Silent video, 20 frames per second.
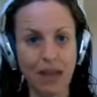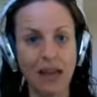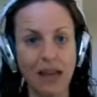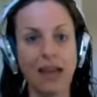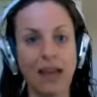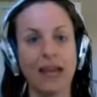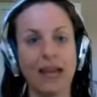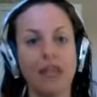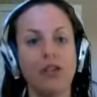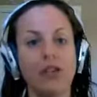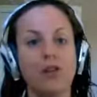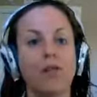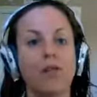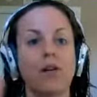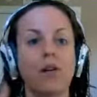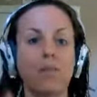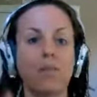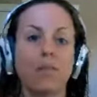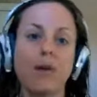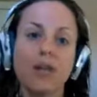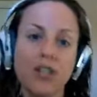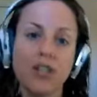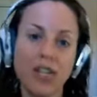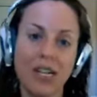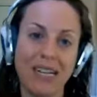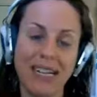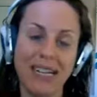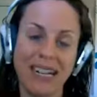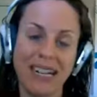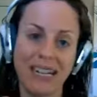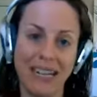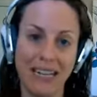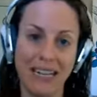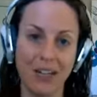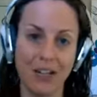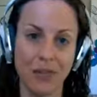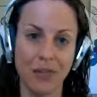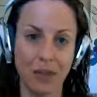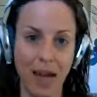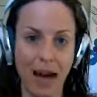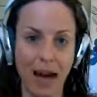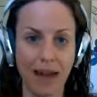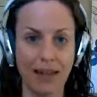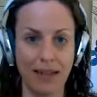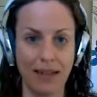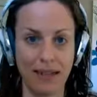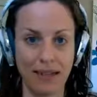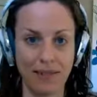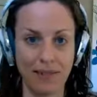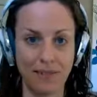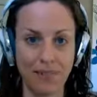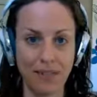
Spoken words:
and you are pushing against reality.